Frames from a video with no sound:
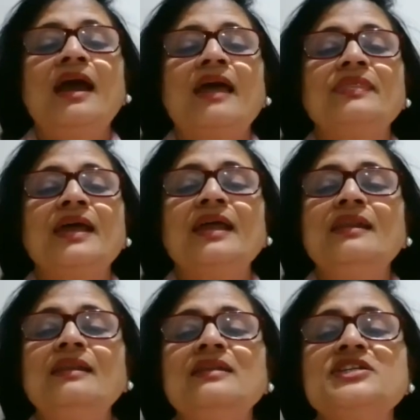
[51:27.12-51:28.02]
And
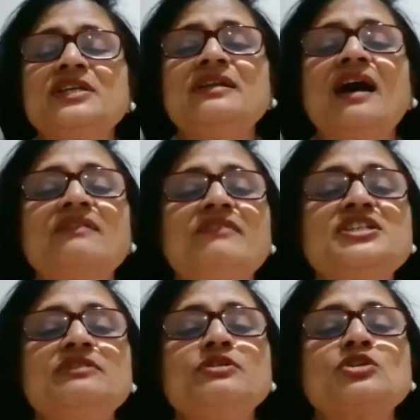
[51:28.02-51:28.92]
then she died when
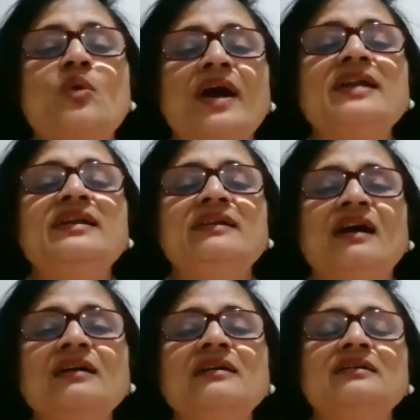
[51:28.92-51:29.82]
she was quite
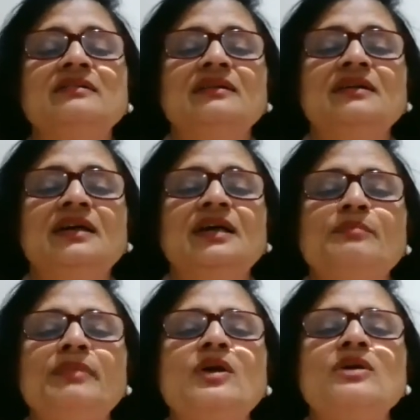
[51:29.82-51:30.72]
young,
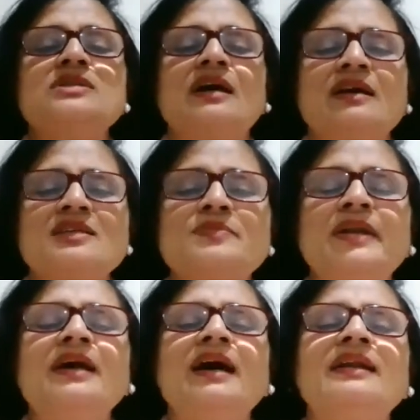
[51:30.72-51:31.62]
because her
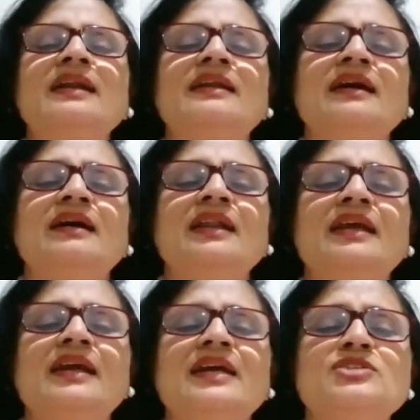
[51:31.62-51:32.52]
husband died at an
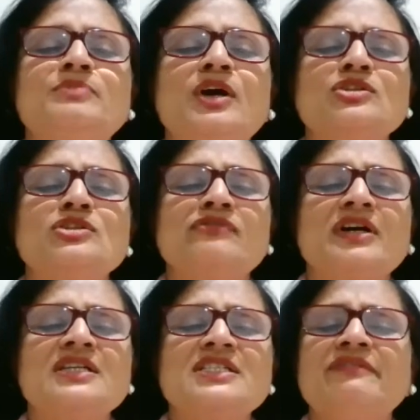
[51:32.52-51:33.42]
early age because of
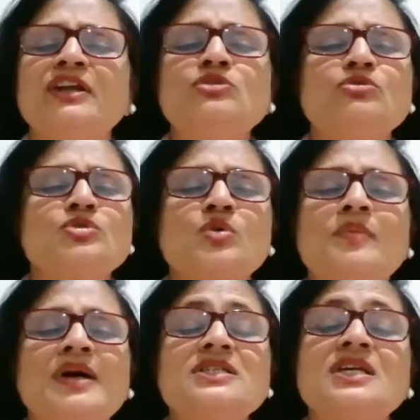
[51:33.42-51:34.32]
curse. She went through so
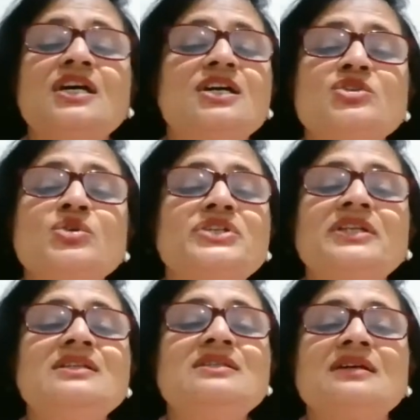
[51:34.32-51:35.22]
much. So she
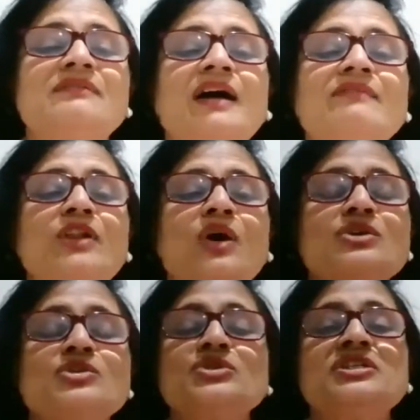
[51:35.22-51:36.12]
didn't survive
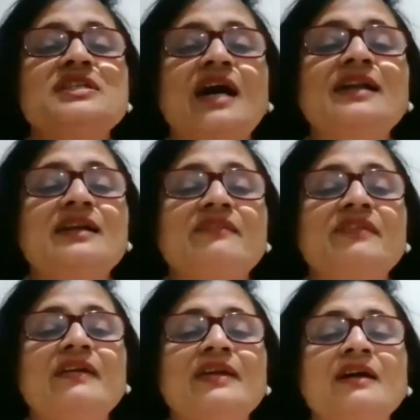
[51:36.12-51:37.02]
long. So she died at a
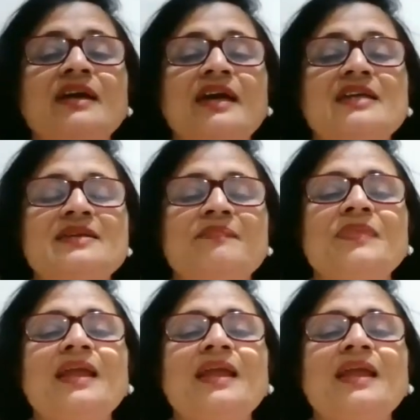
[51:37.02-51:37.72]
very young age.